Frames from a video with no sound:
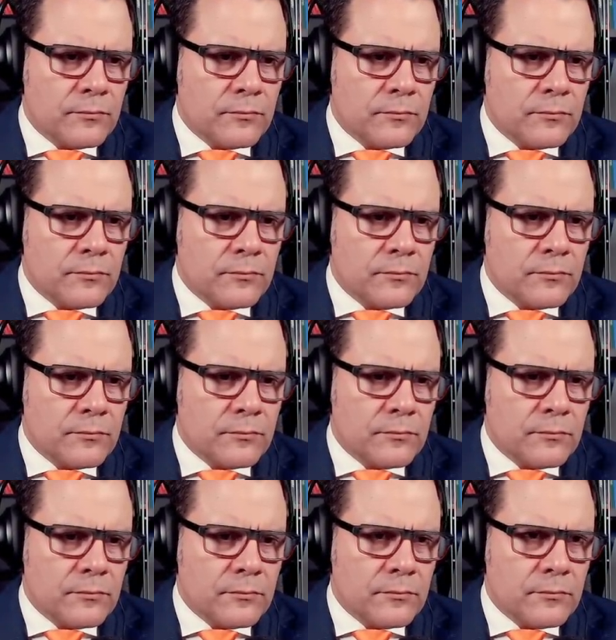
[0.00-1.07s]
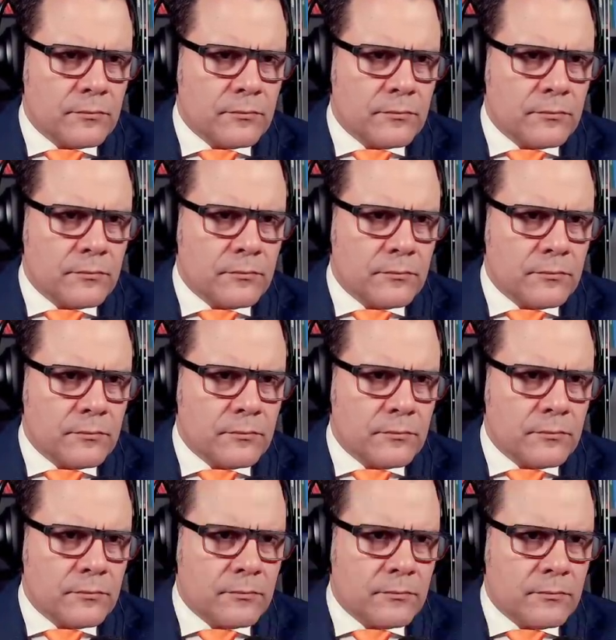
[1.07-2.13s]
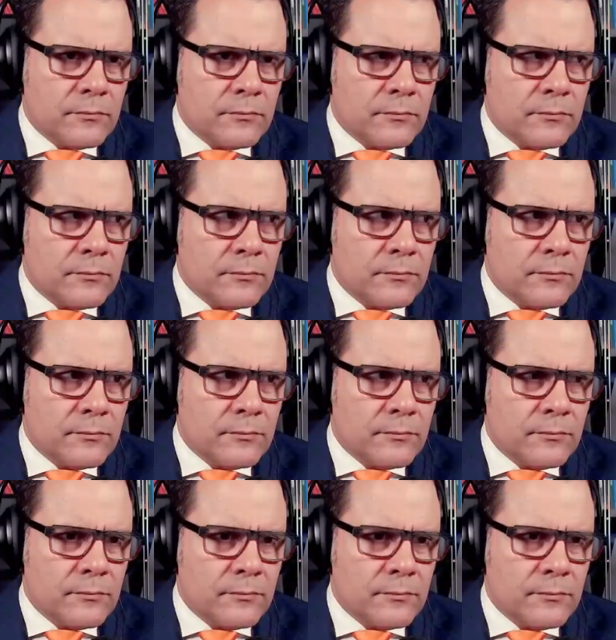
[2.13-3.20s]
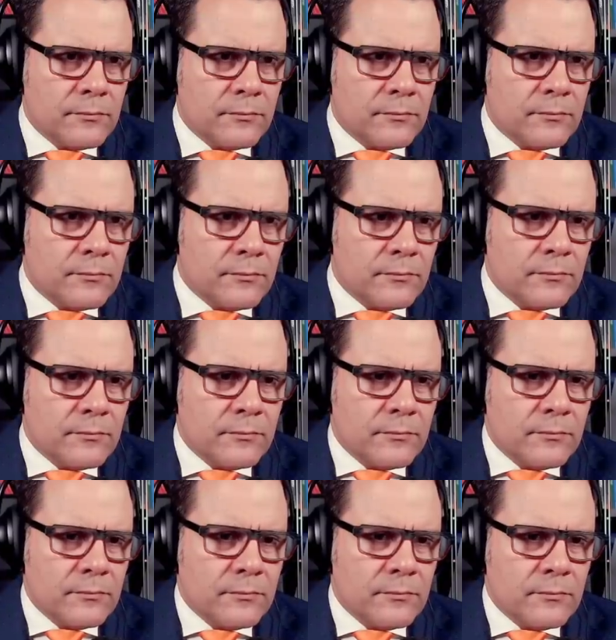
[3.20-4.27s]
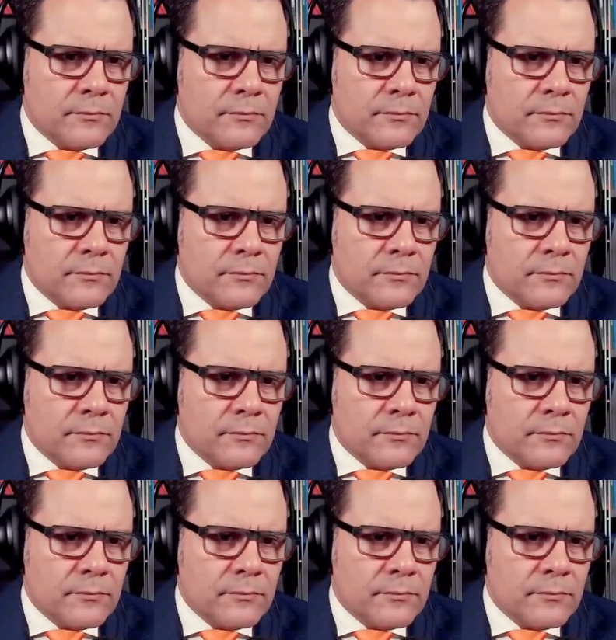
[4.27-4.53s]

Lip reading: (not speaking)